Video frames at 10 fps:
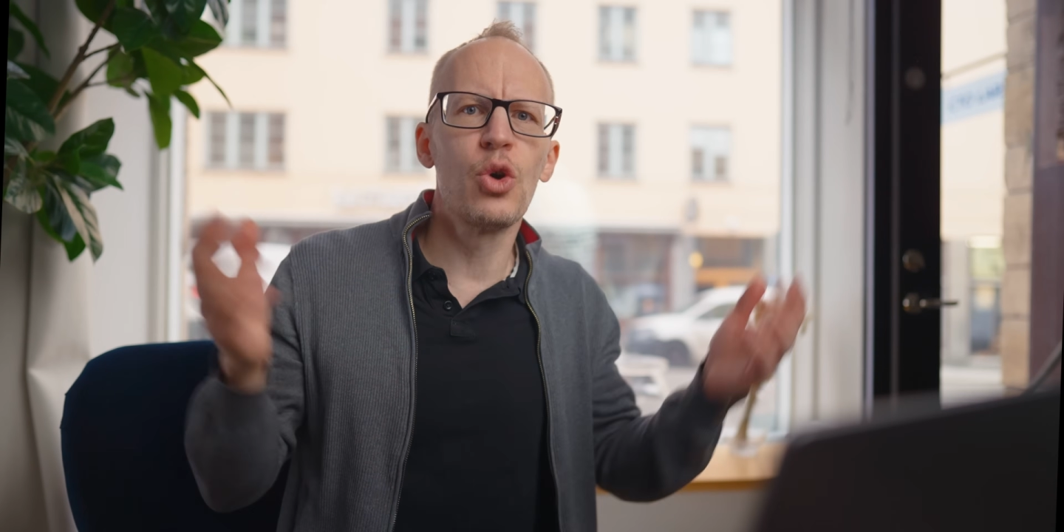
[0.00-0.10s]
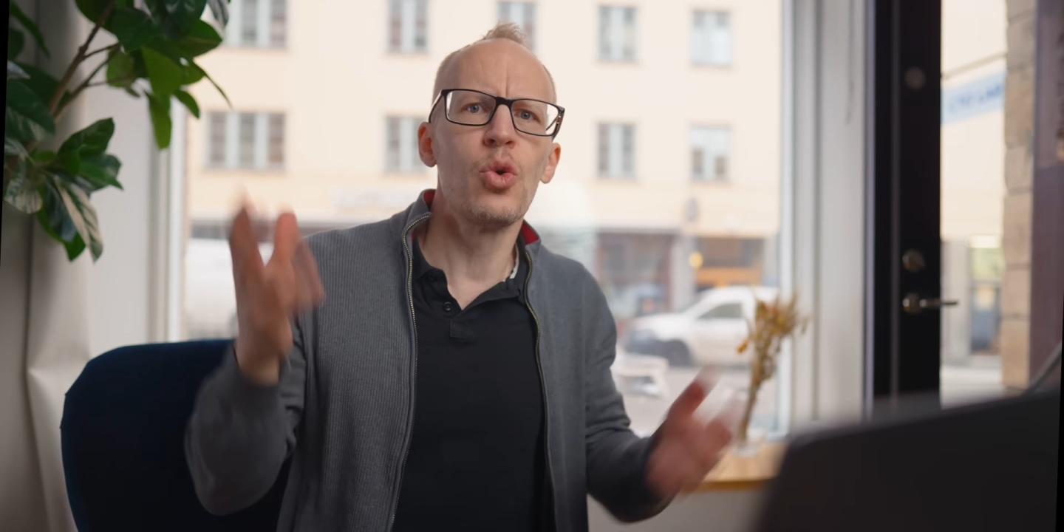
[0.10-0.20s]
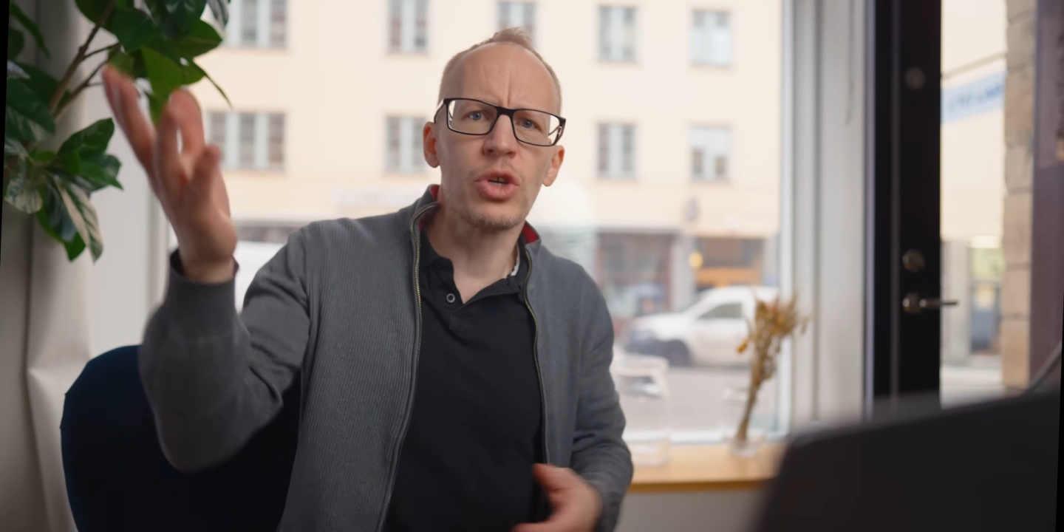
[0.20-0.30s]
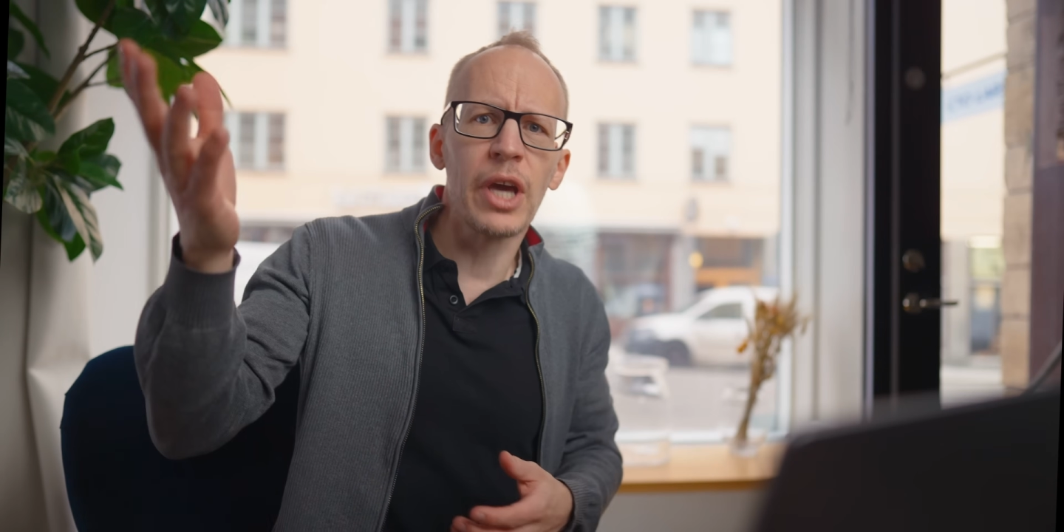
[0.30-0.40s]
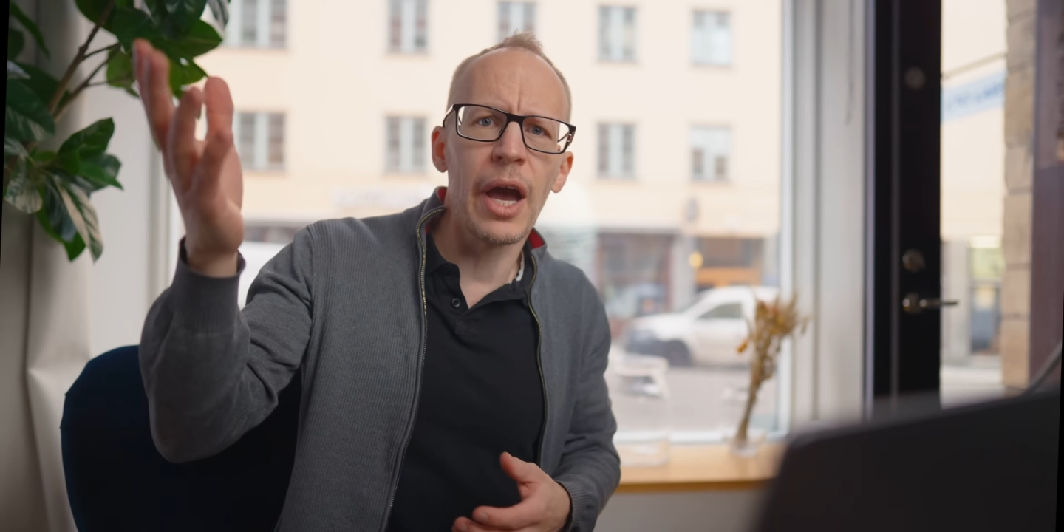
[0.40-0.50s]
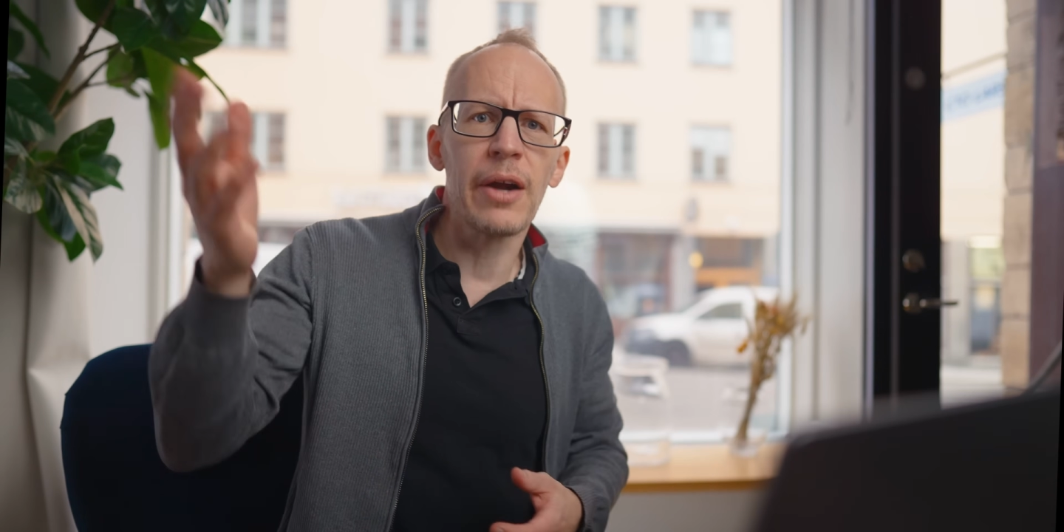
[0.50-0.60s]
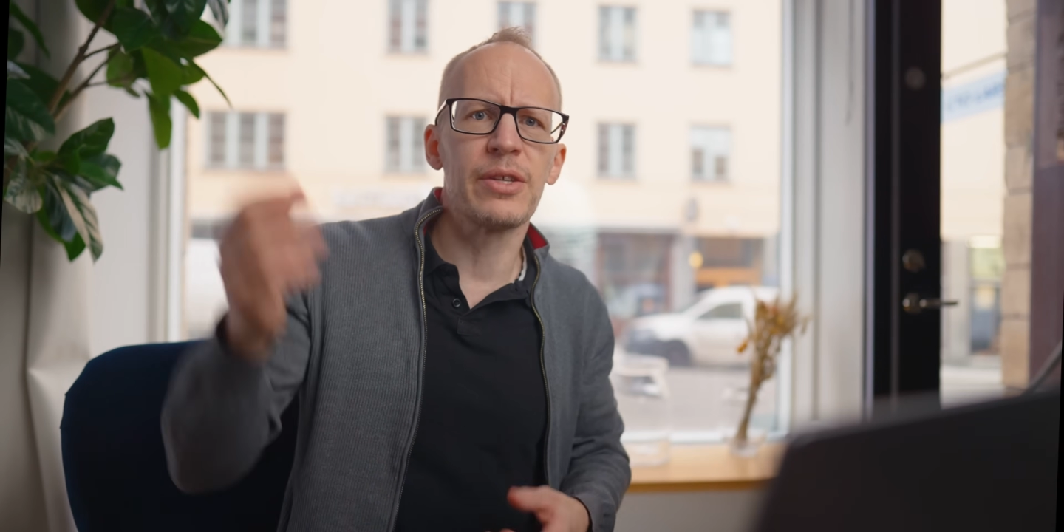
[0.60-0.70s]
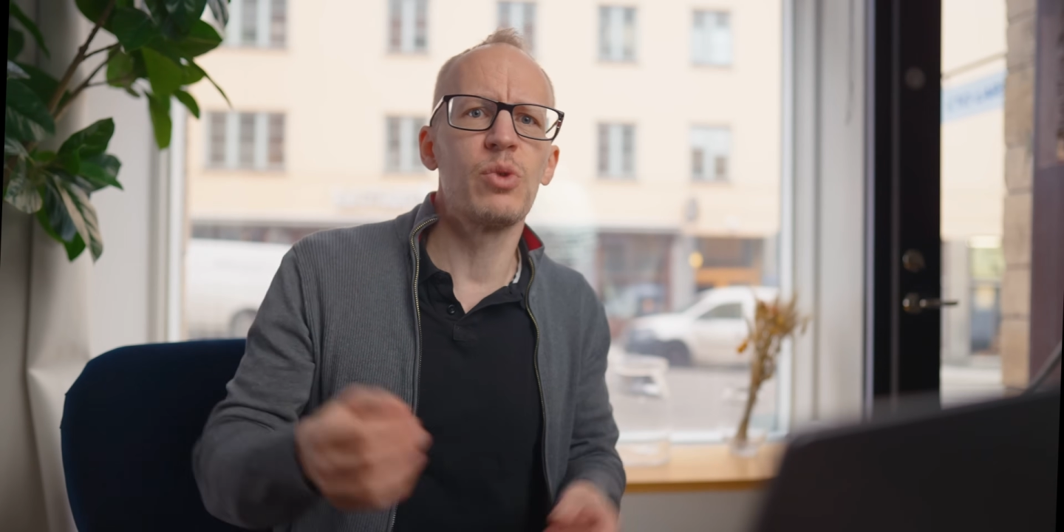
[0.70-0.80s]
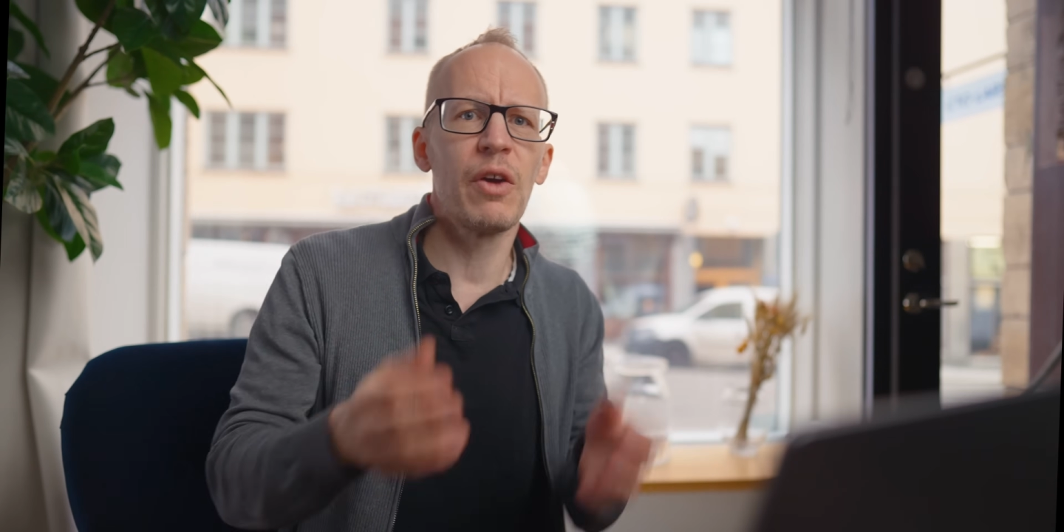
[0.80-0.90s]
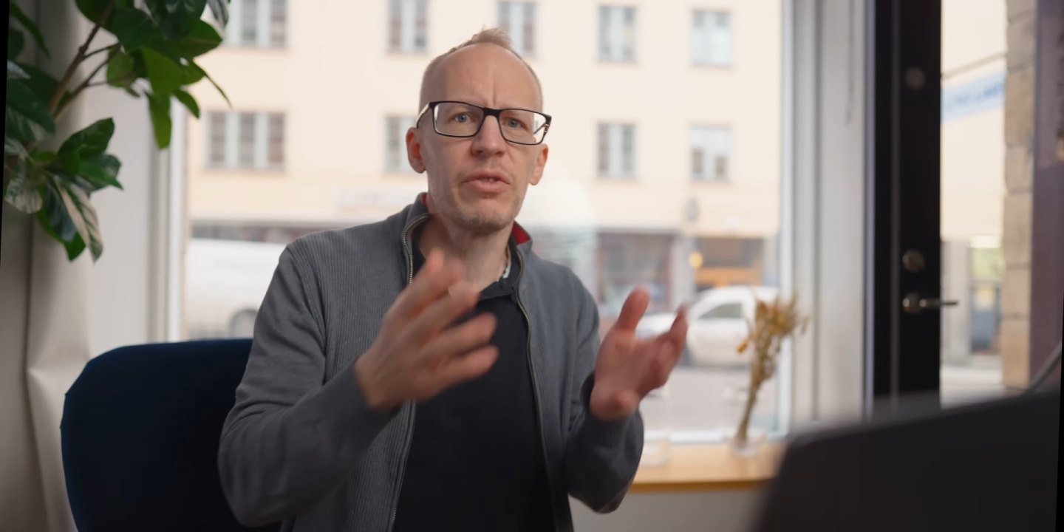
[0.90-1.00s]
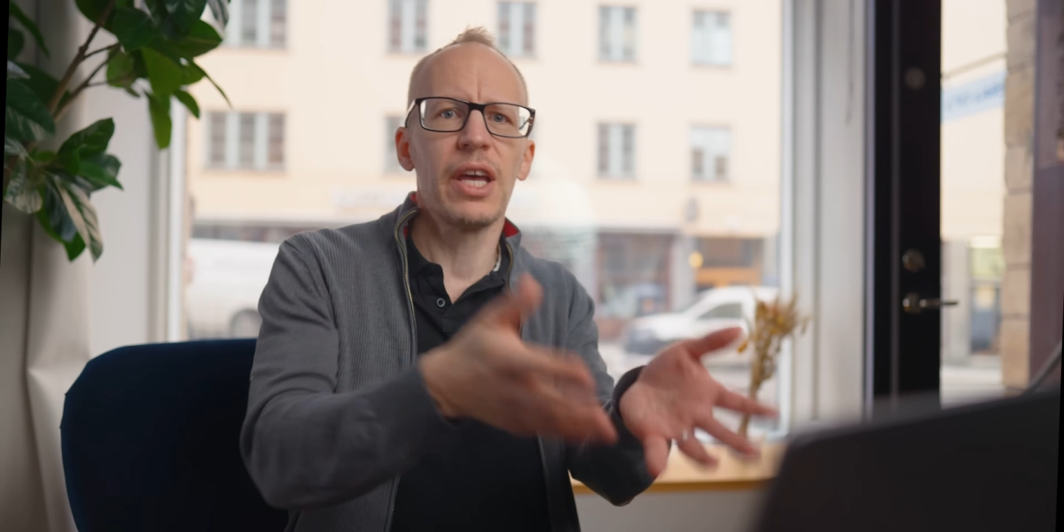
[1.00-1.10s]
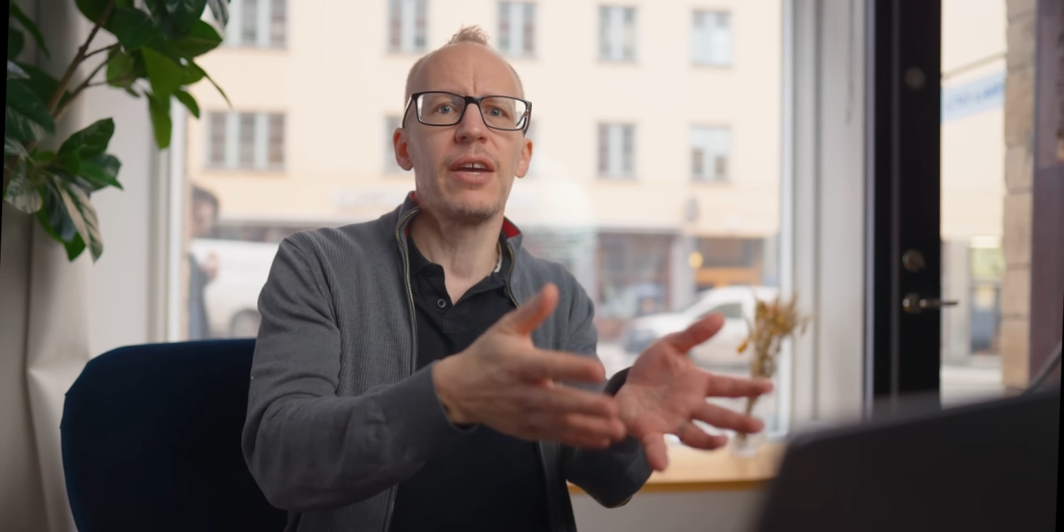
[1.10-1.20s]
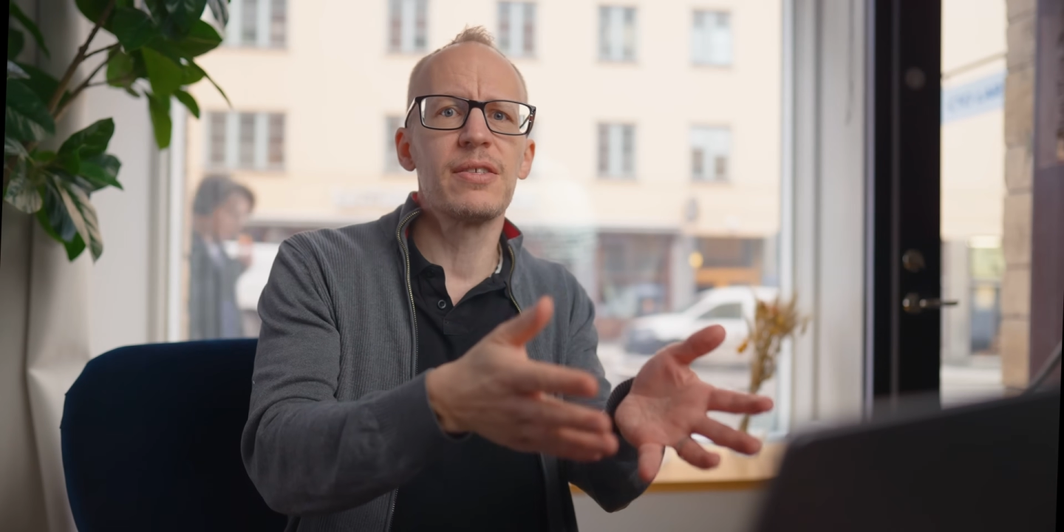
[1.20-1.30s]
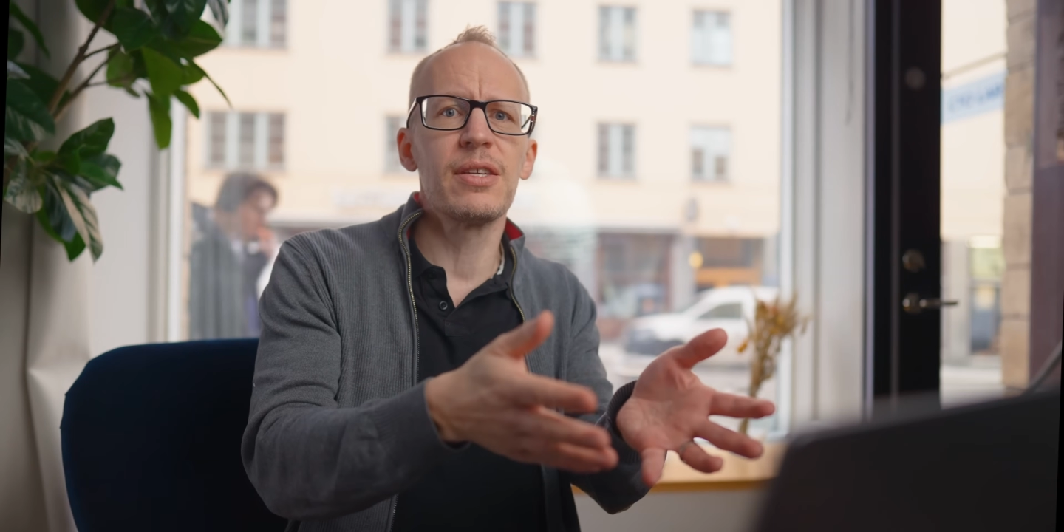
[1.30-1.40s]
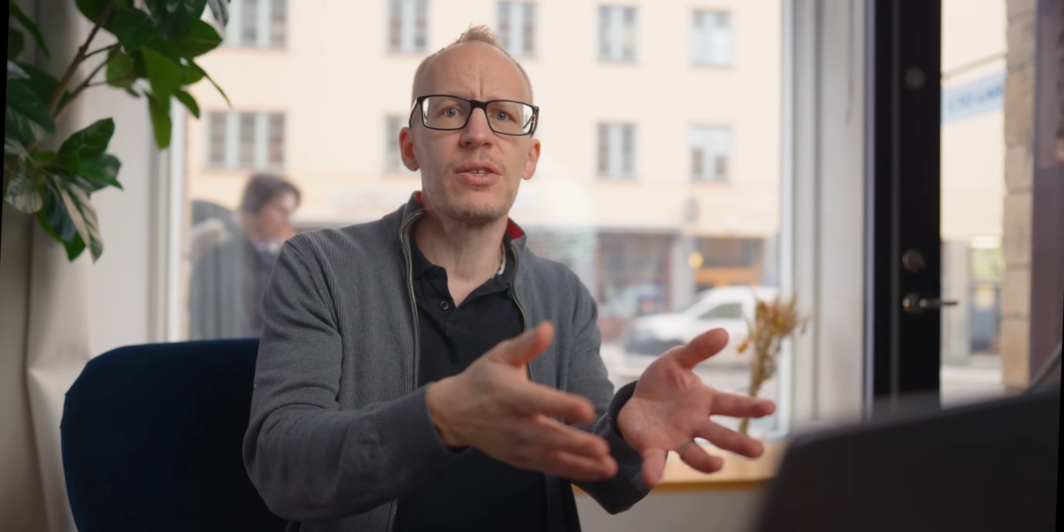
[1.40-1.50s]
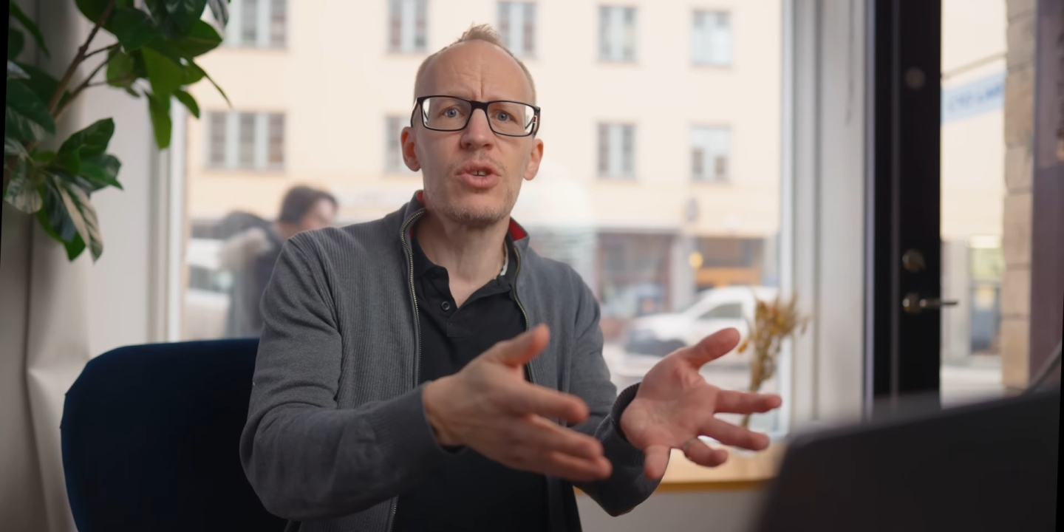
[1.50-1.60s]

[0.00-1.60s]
Who cares? We have DEXs